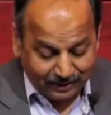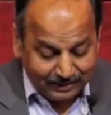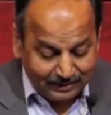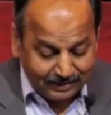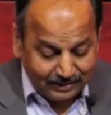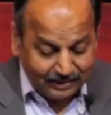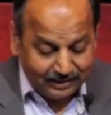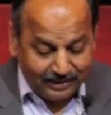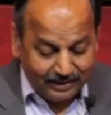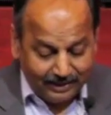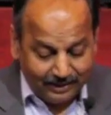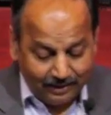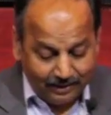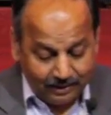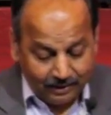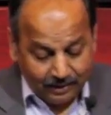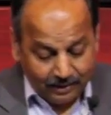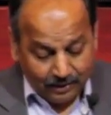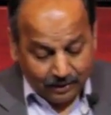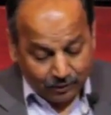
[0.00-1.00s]
things in the day,
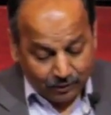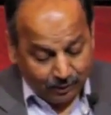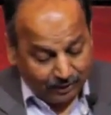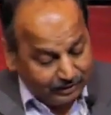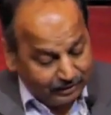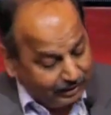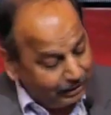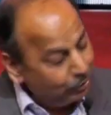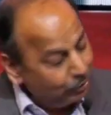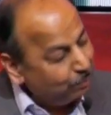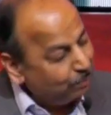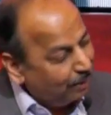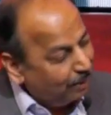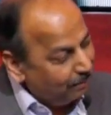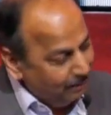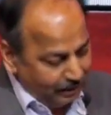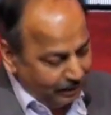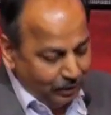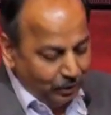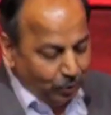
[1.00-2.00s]
though I think you
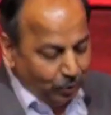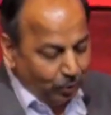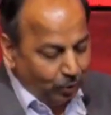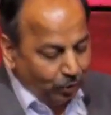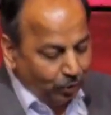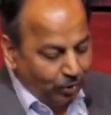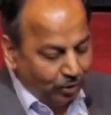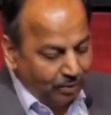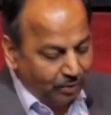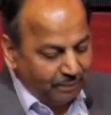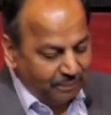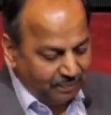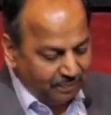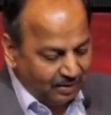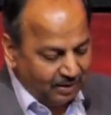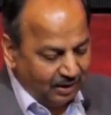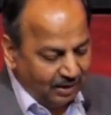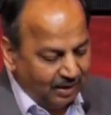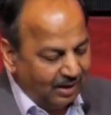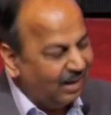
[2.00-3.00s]
probably know
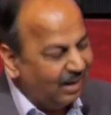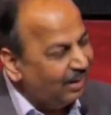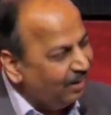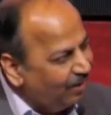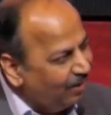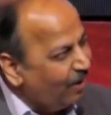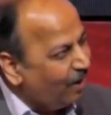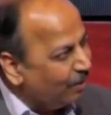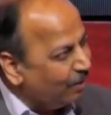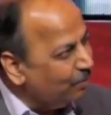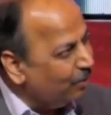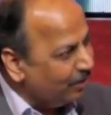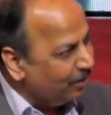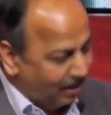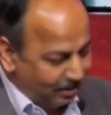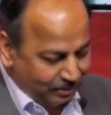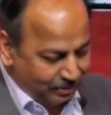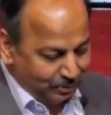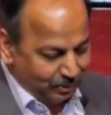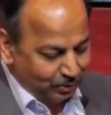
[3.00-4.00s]
a lot about
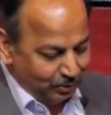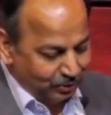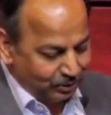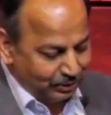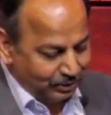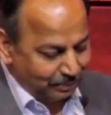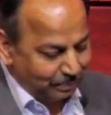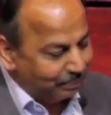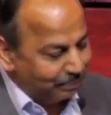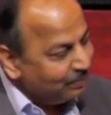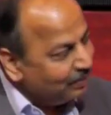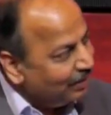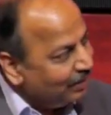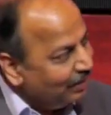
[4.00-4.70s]
entrepreneurship.